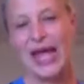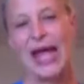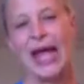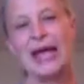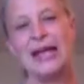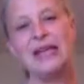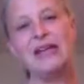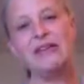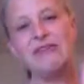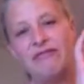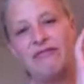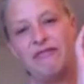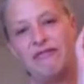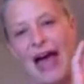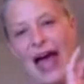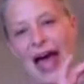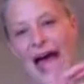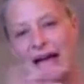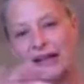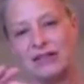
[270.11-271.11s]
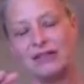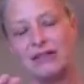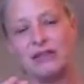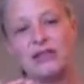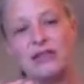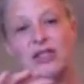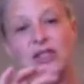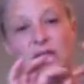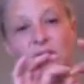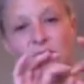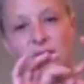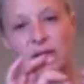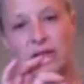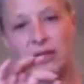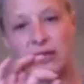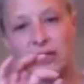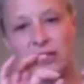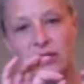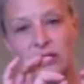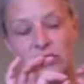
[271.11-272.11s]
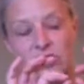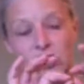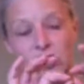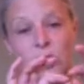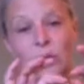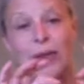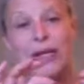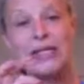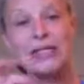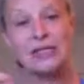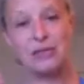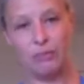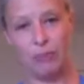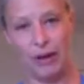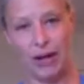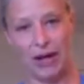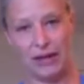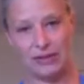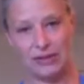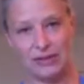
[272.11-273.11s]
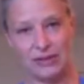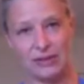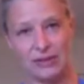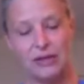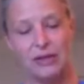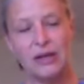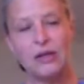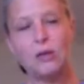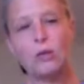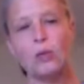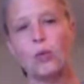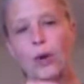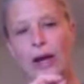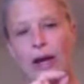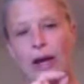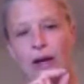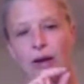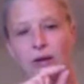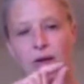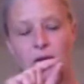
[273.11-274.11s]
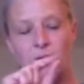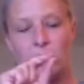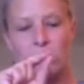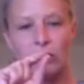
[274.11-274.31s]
And in fact, the sweet spot where